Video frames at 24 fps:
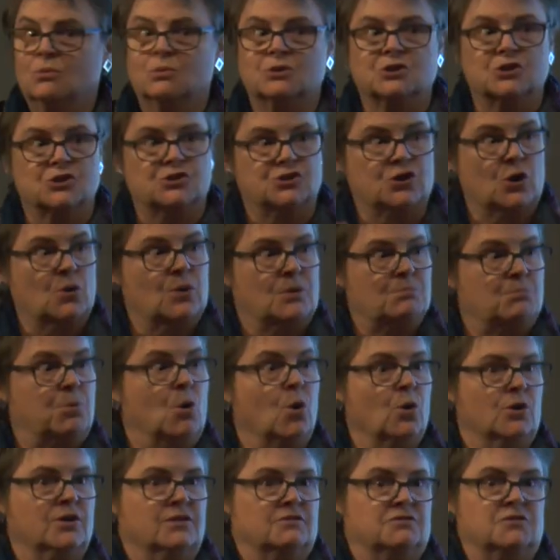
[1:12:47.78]
which is so
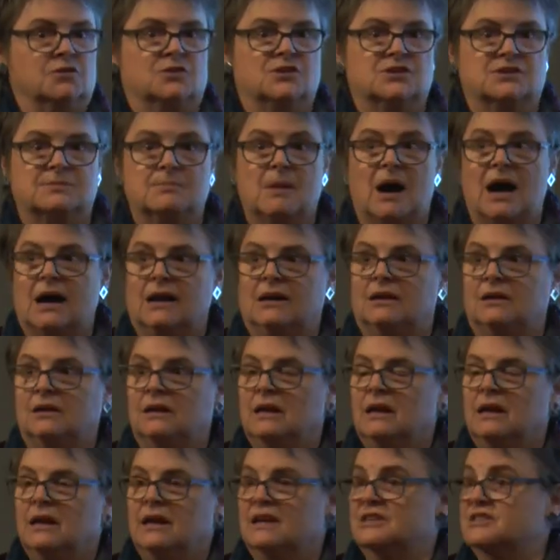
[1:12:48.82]
important for this model,
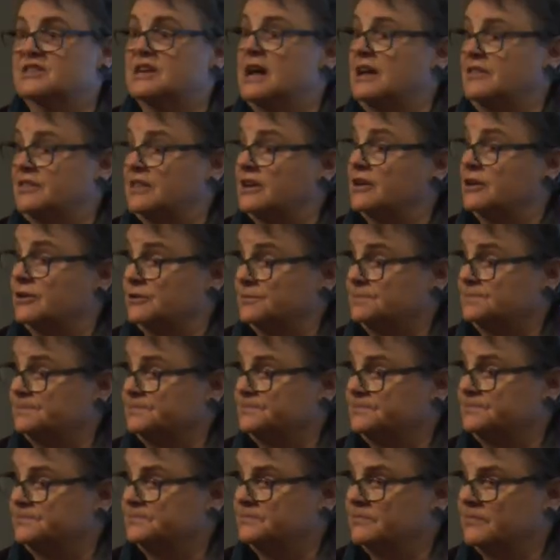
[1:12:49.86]
it's not there.
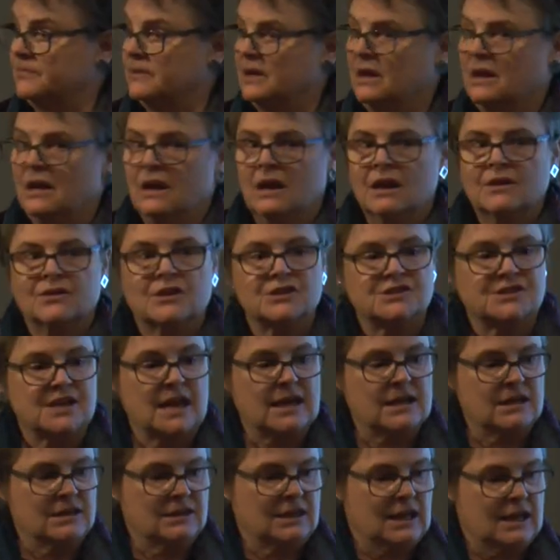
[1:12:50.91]
The
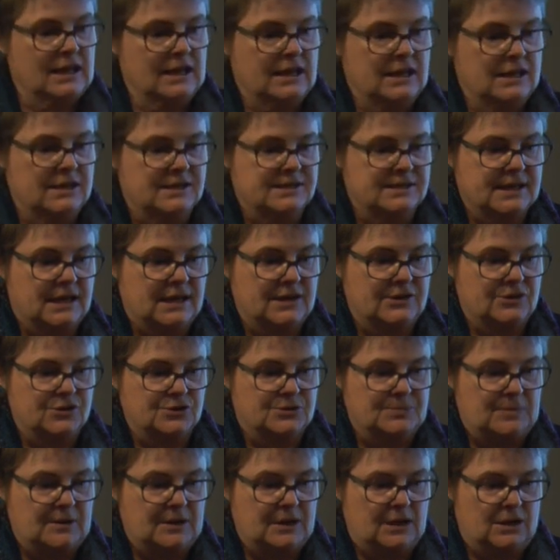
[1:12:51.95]
second thing is uh,
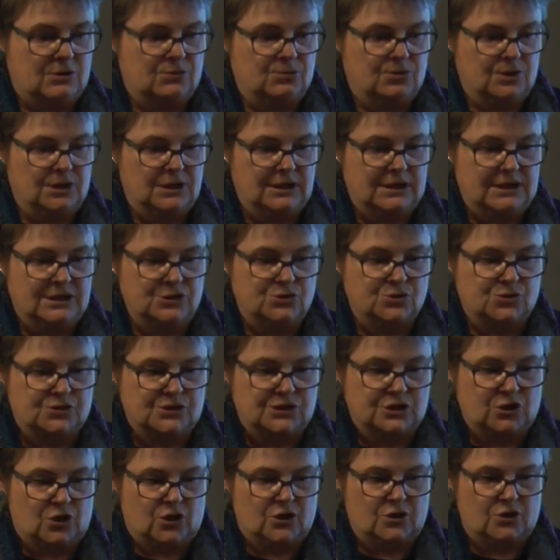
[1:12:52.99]
there's been a really
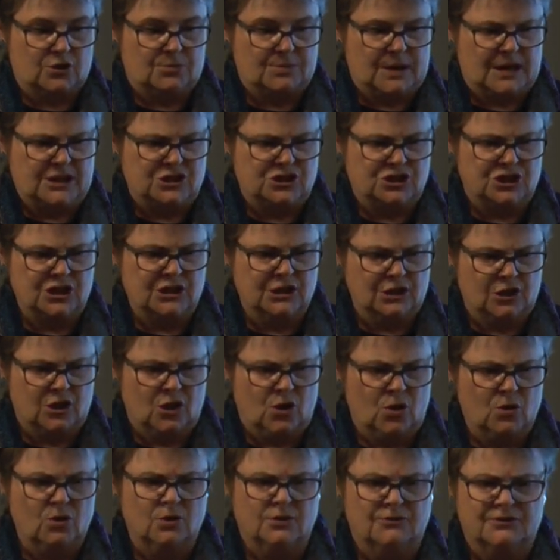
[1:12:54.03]
interesting article by Sheilagh
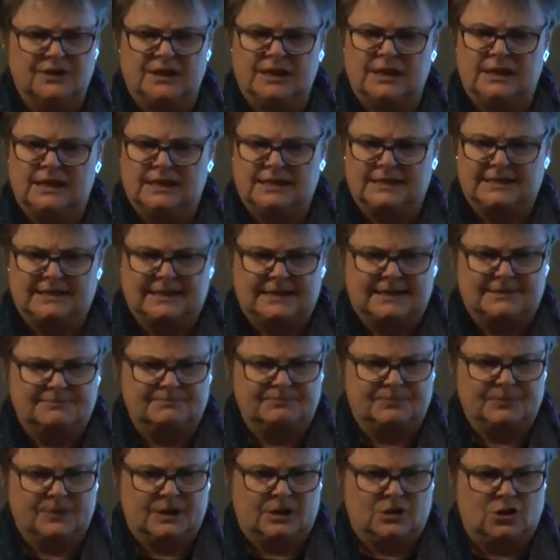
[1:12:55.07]
Ogilvie and
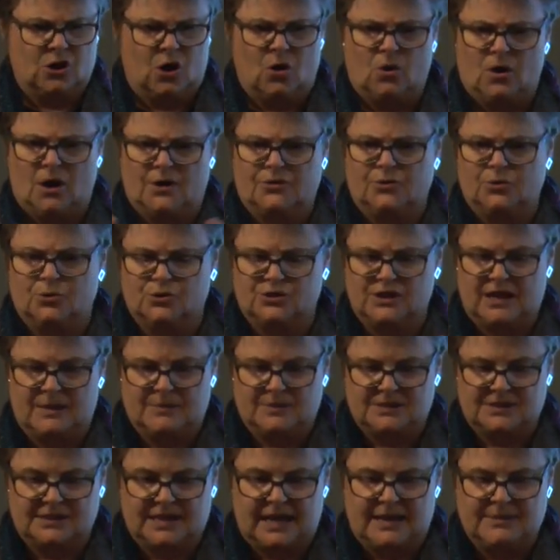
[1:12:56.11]
um, a co-author whose
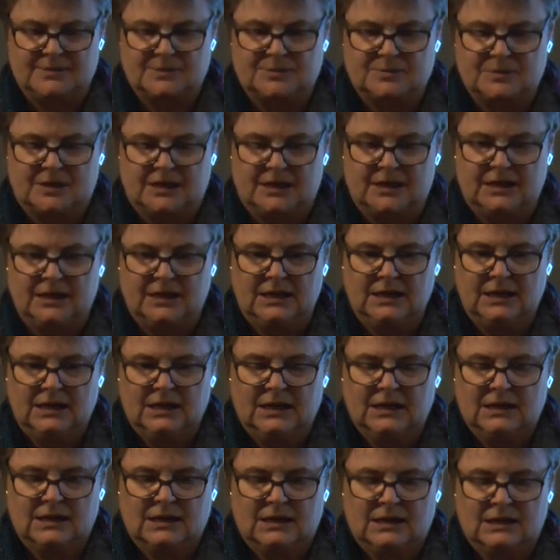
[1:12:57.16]
name escapes me,
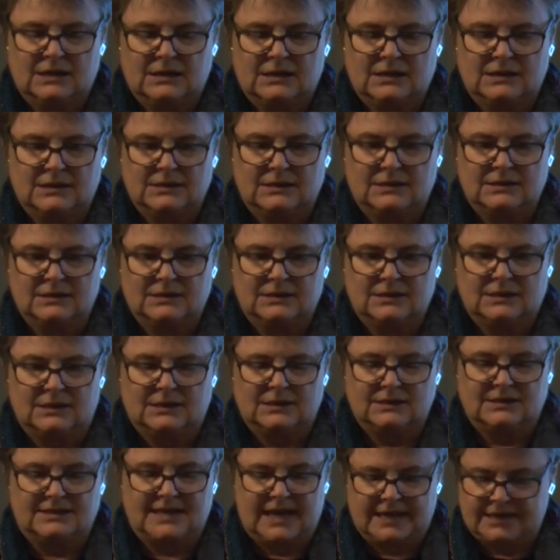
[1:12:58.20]

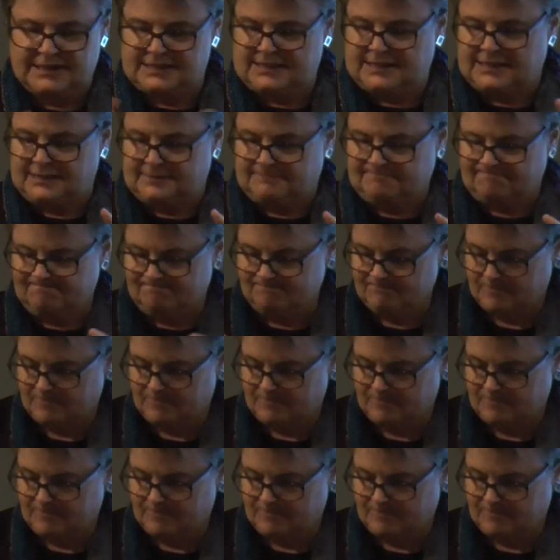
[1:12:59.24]
uh, Dennison,